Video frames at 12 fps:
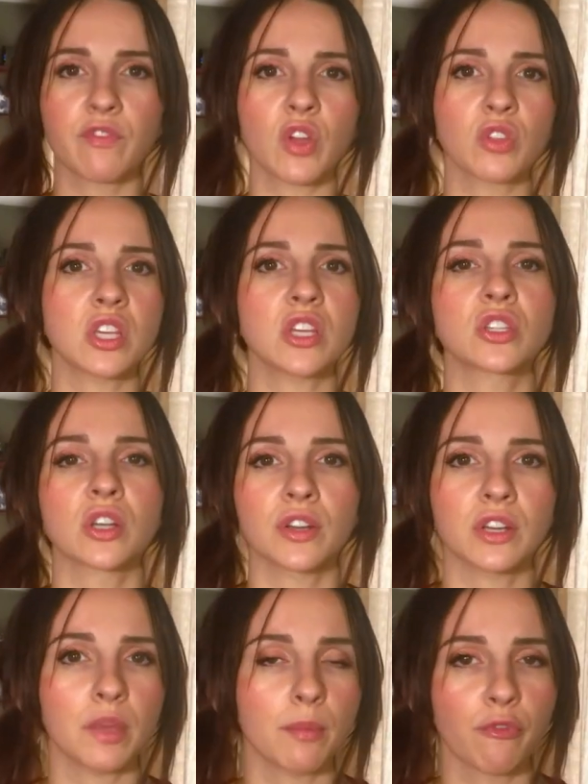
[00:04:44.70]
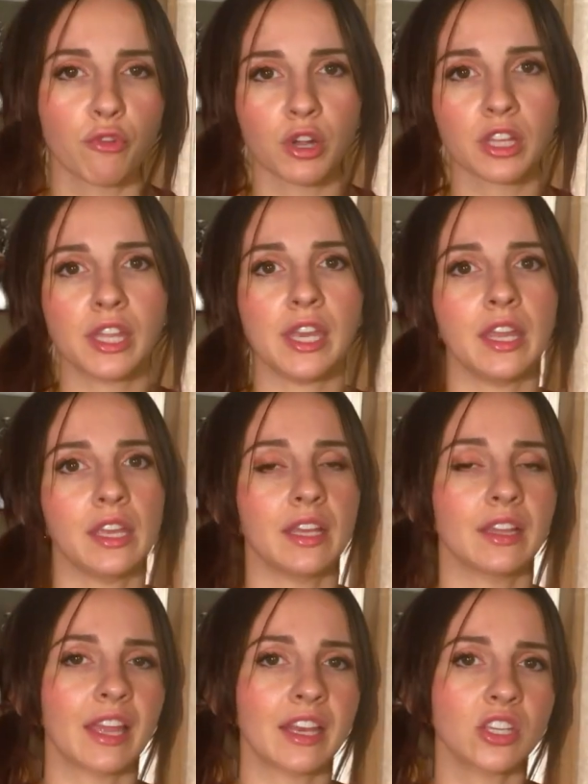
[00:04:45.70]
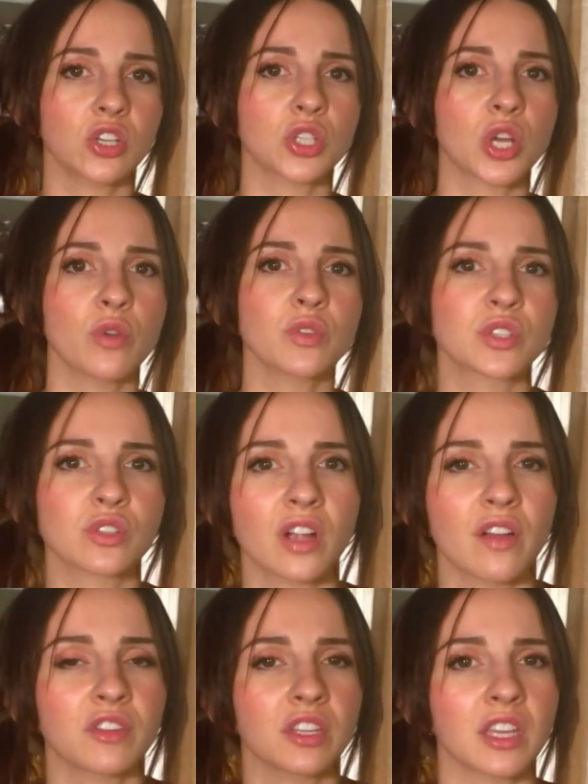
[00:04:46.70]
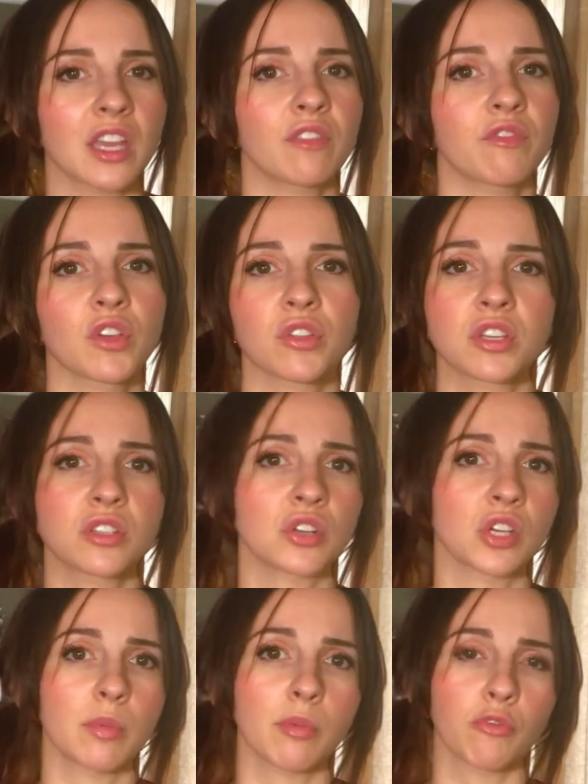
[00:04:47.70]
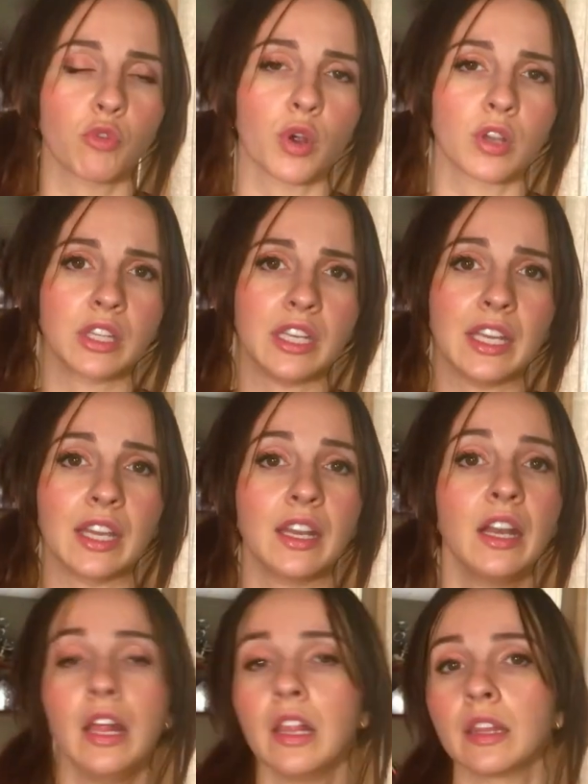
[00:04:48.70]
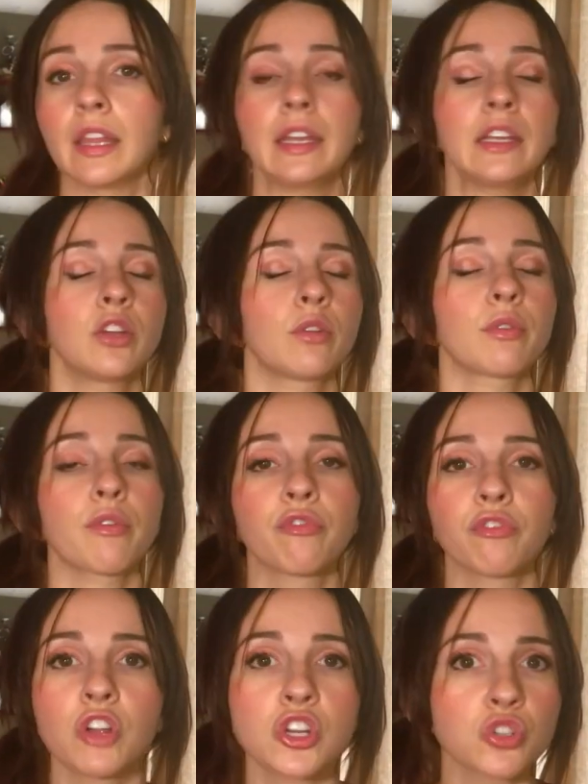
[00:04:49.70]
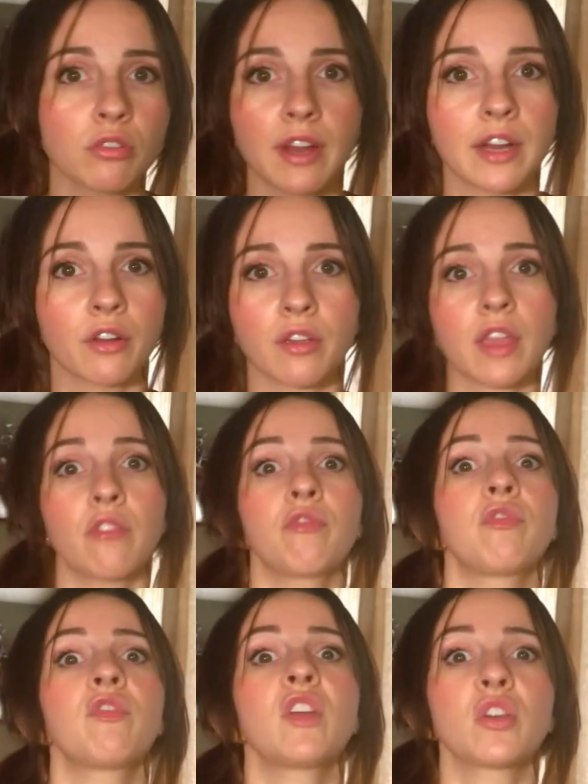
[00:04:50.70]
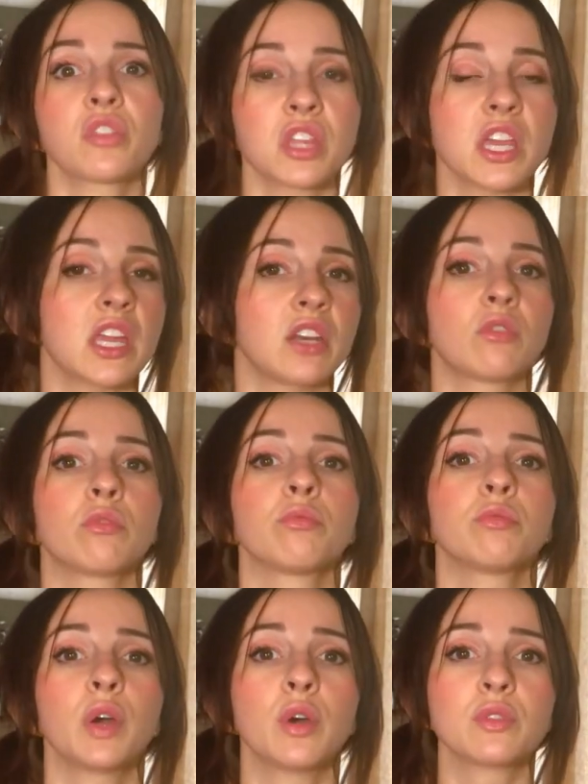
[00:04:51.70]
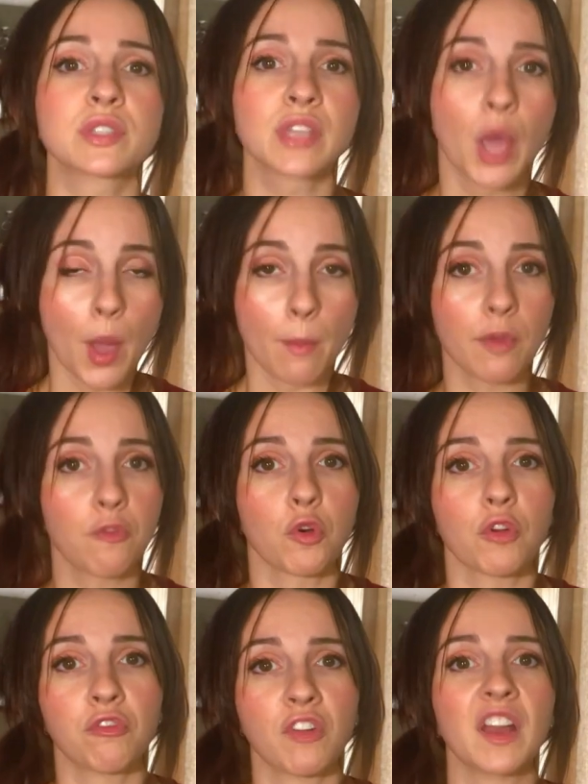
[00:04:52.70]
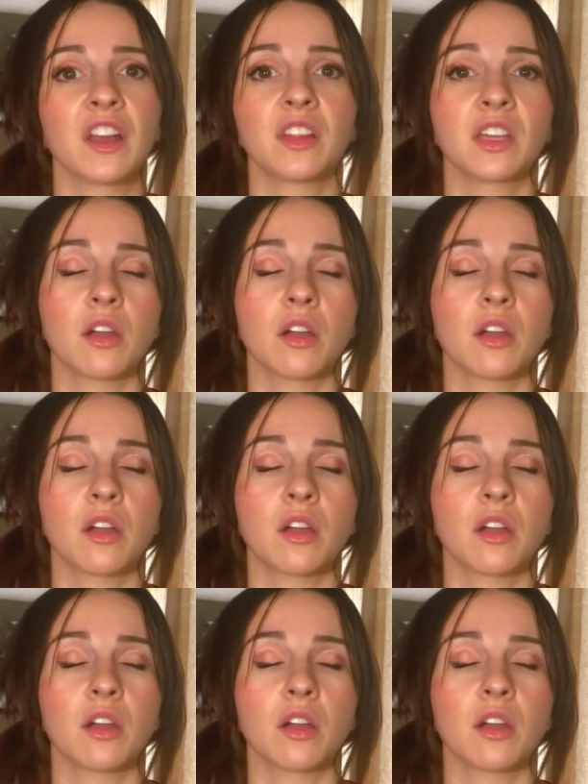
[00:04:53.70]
filthy dirty before cleaning it. Letting your toaster oven get filthy dirty before cleaning it. Letting your refrigerator get filthy and gross before finally